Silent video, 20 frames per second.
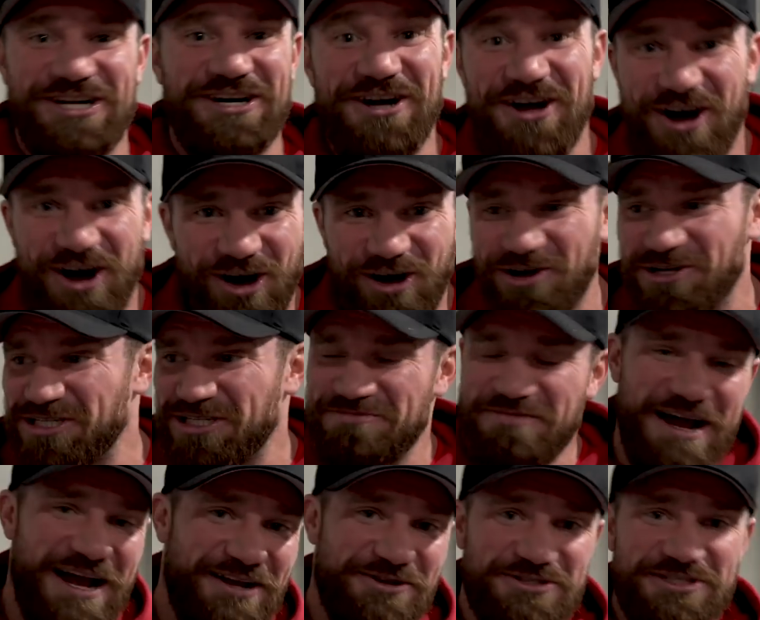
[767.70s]
you. All
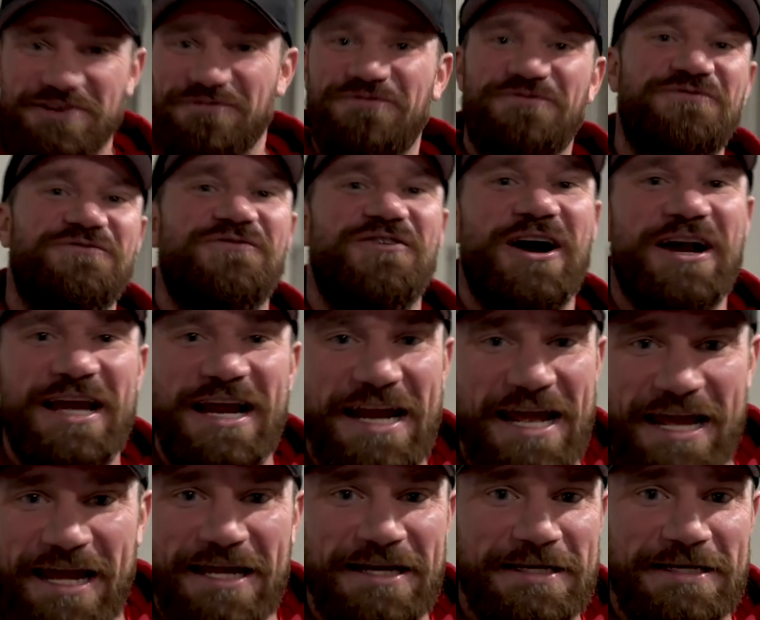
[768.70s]
smiles and fucking
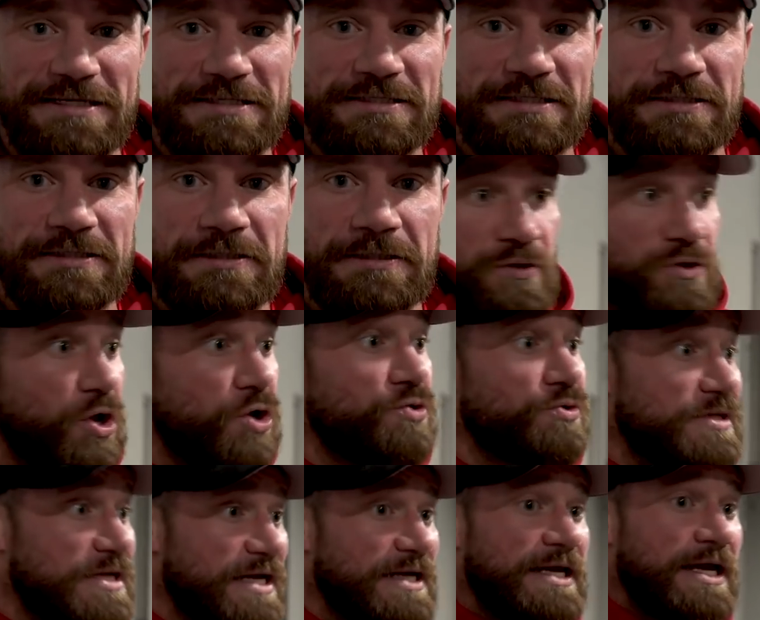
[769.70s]
handies. No
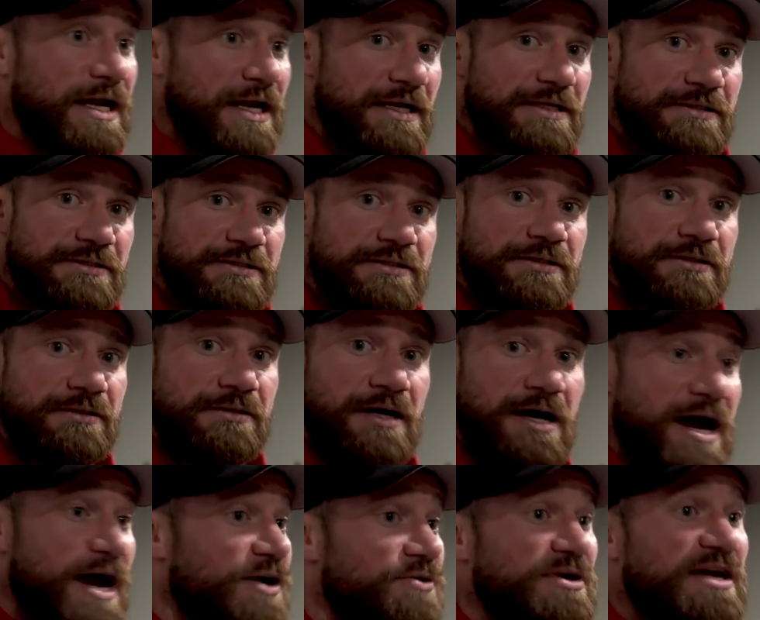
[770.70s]
dickheads.
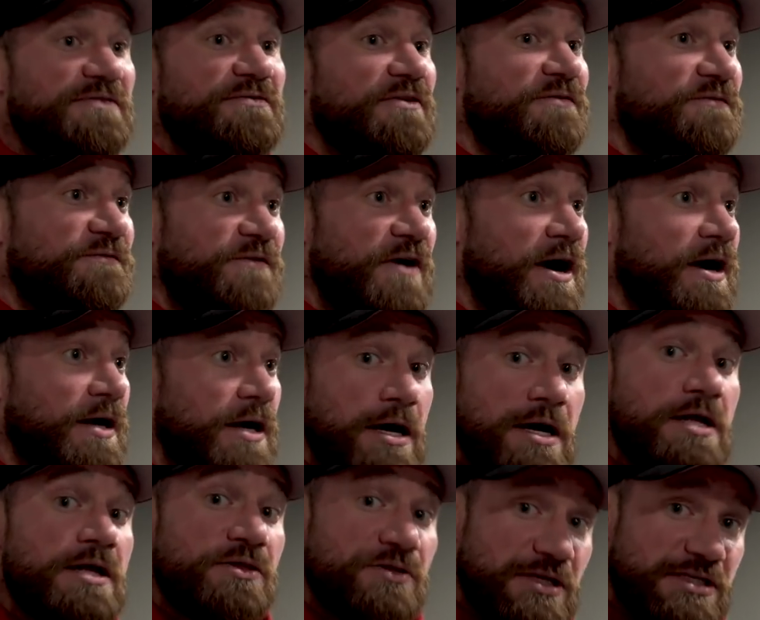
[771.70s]
I don't give a fuck.
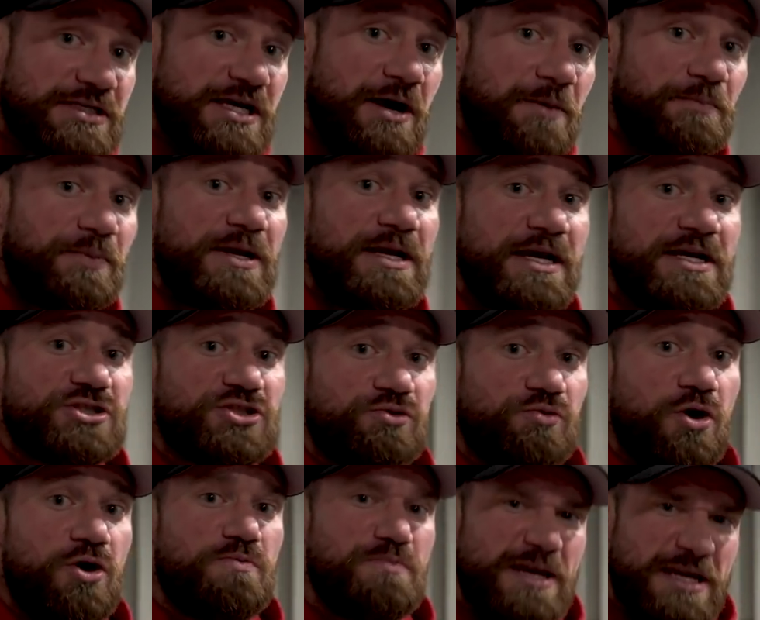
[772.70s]
This company has
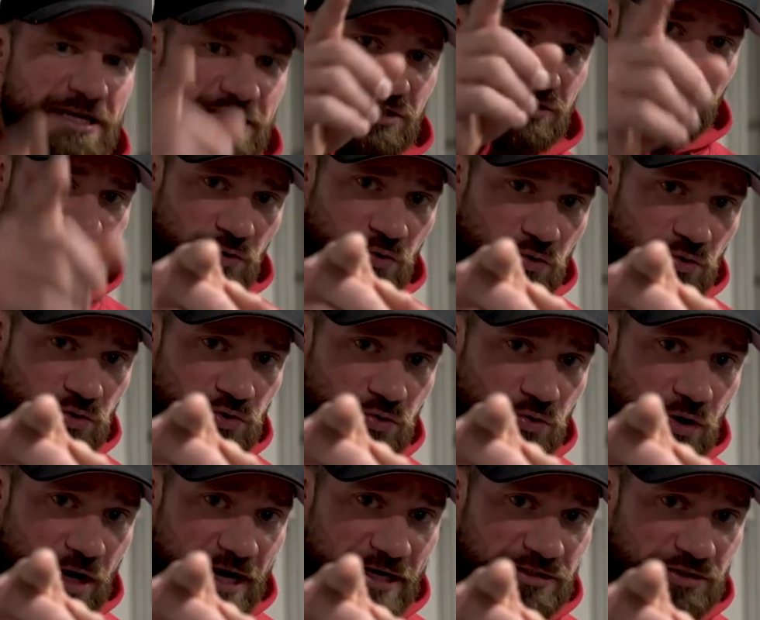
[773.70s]
grown because of who you
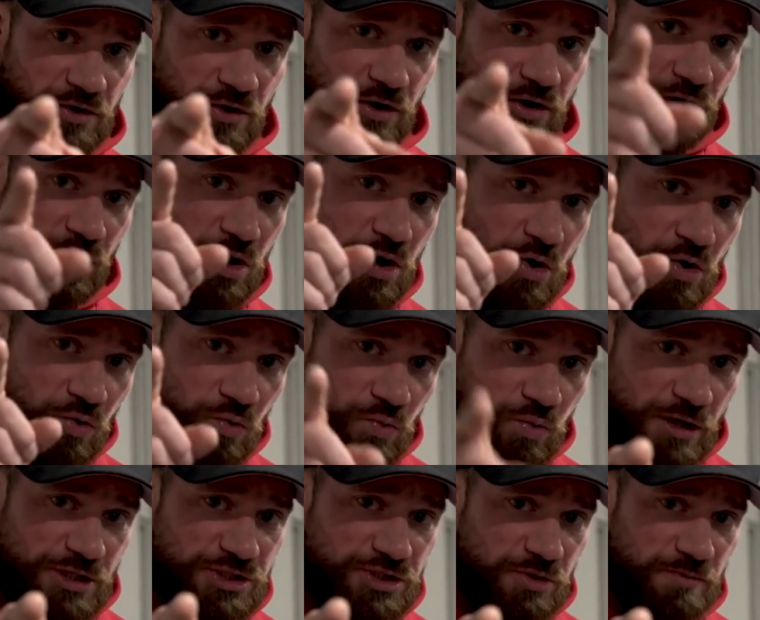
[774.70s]
guys are,
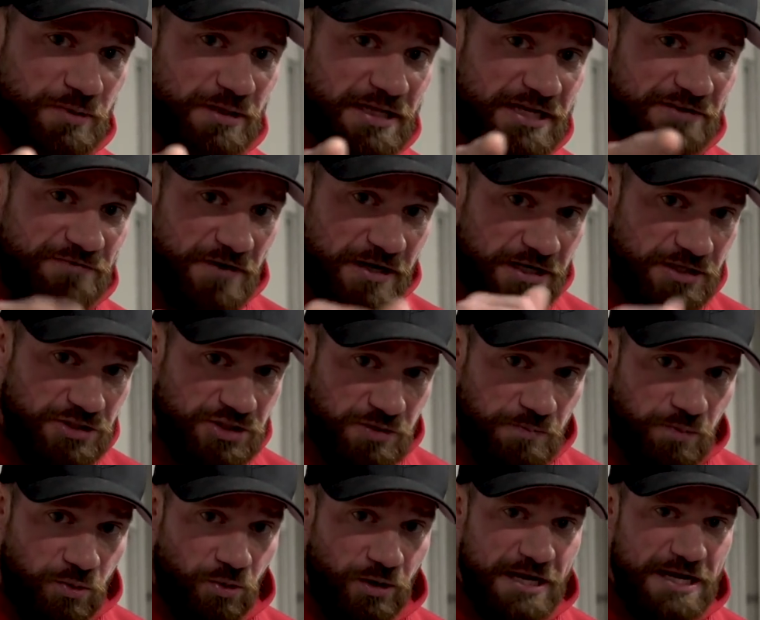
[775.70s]
what you believe in, and
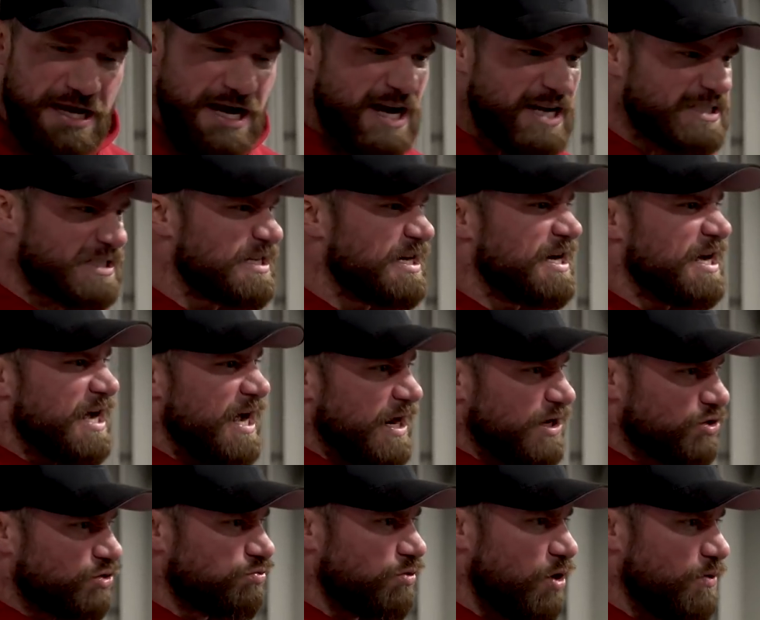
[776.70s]
supporting us
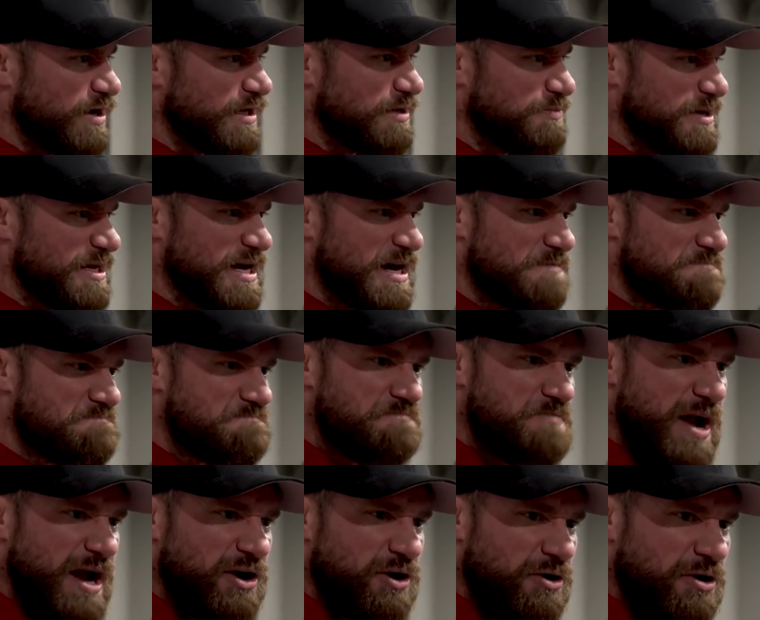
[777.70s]
and growing to become
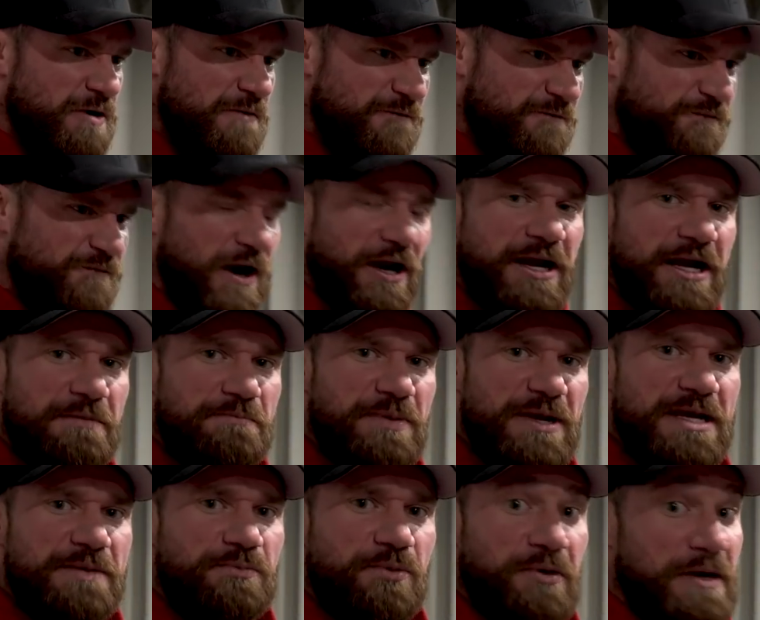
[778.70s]
better fucking
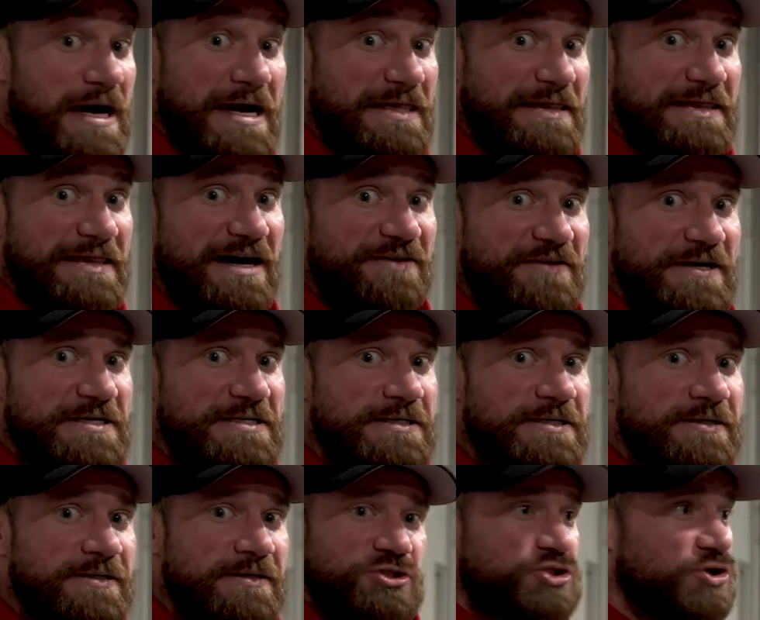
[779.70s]
people. And I love it.
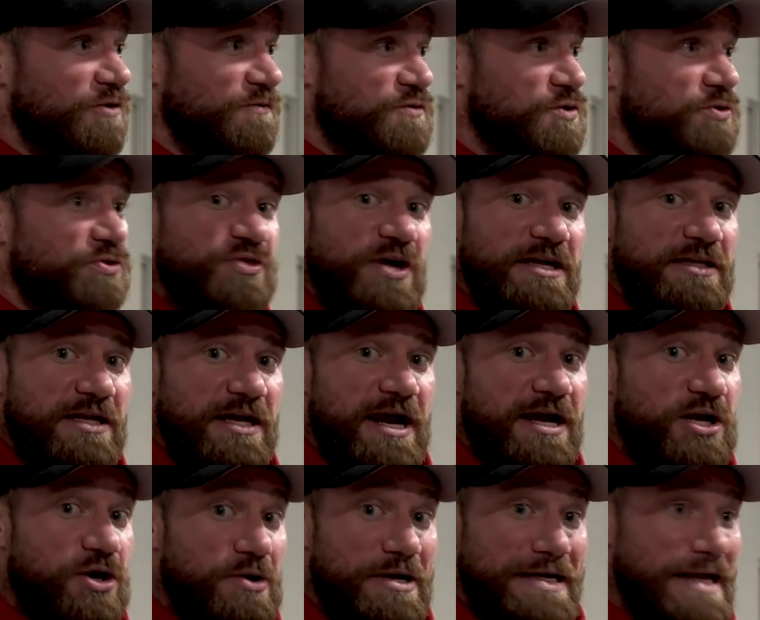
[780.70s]
So if you think that
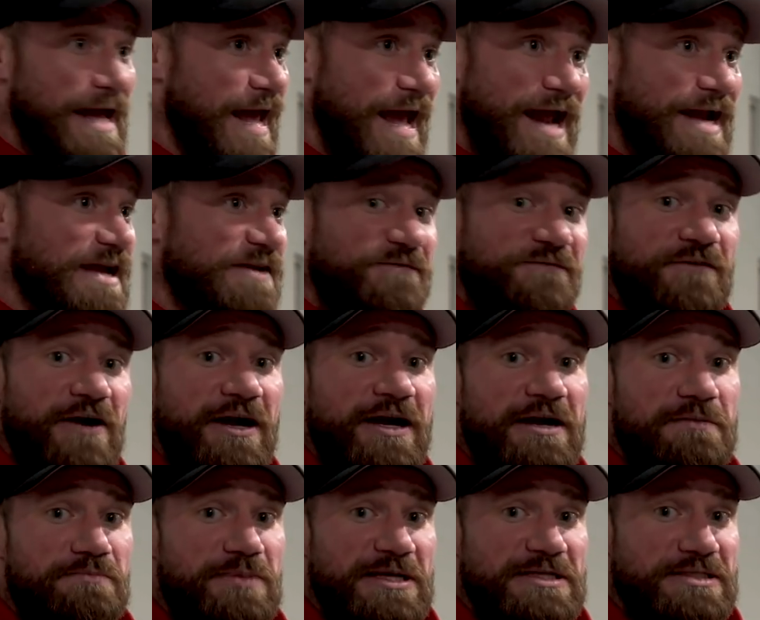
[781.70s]
I go into any
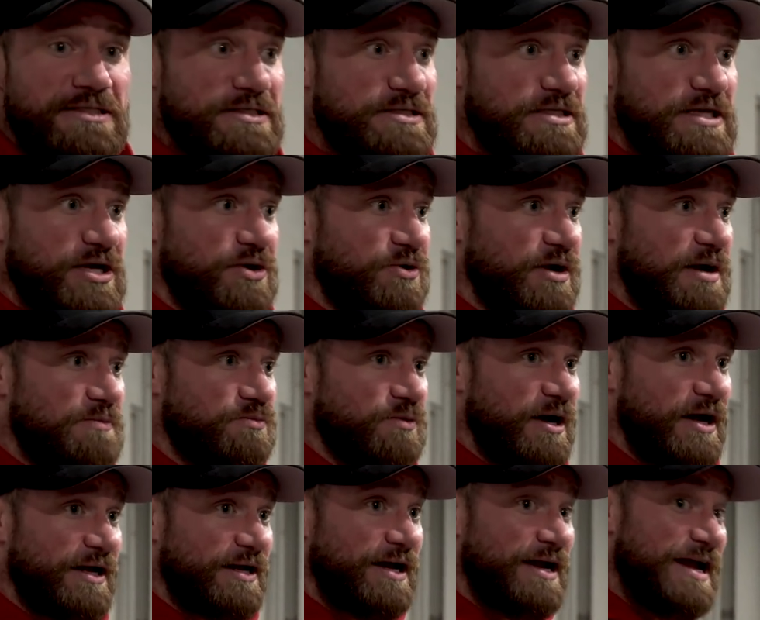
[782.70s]
fucking business deal and I'm
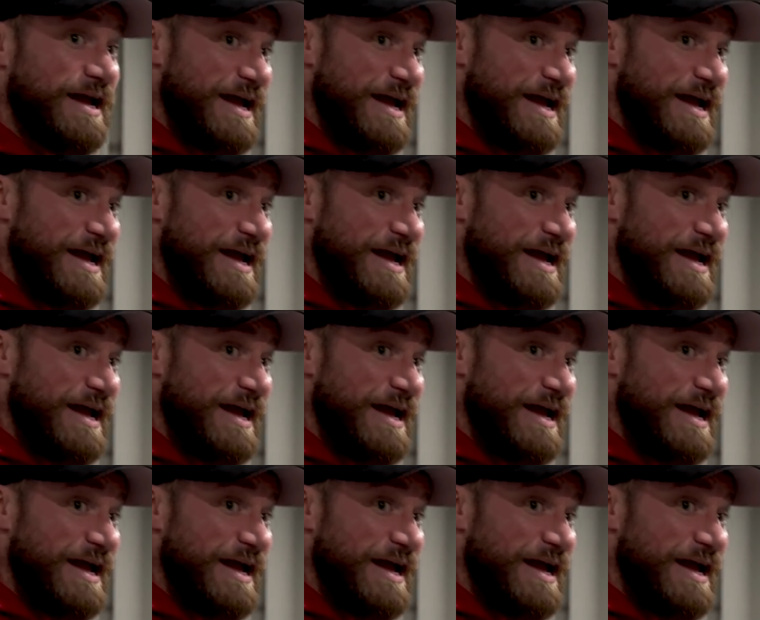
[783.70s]
like,